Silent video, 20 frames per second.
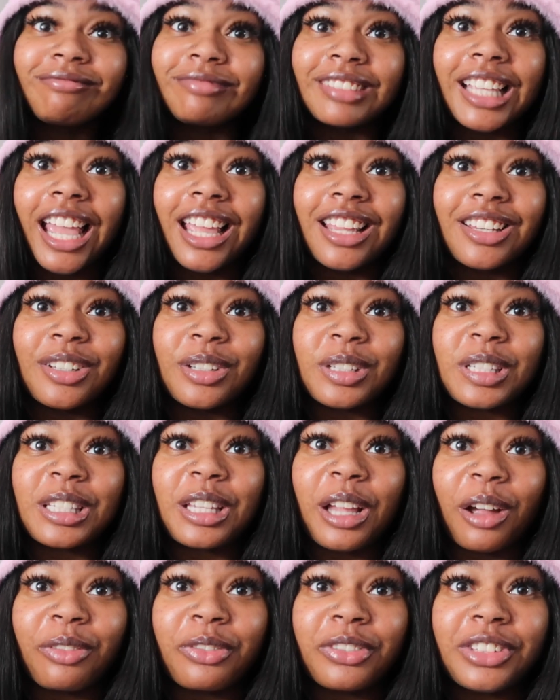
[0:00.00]
getting your
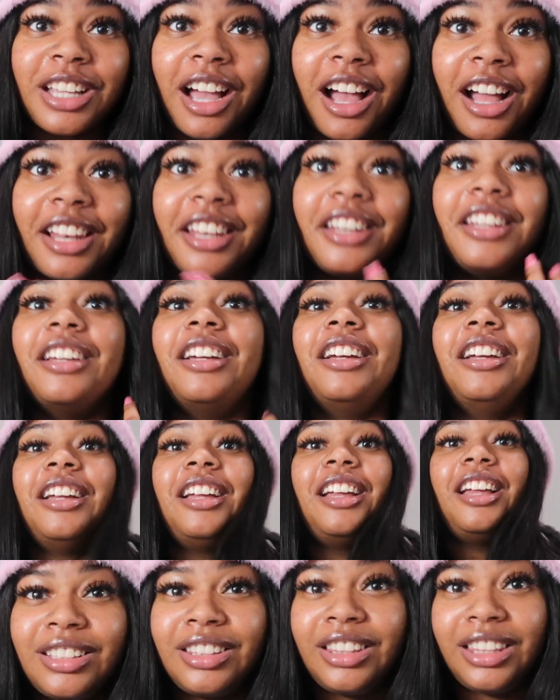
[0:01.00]
stuff done.
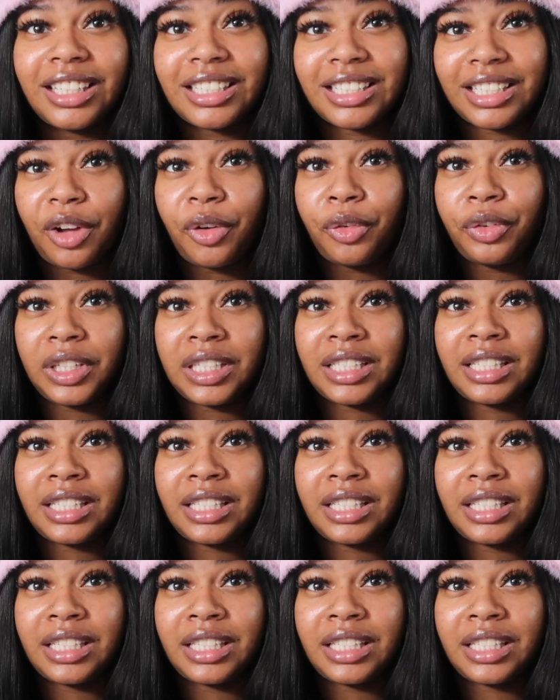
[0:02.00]
The selfie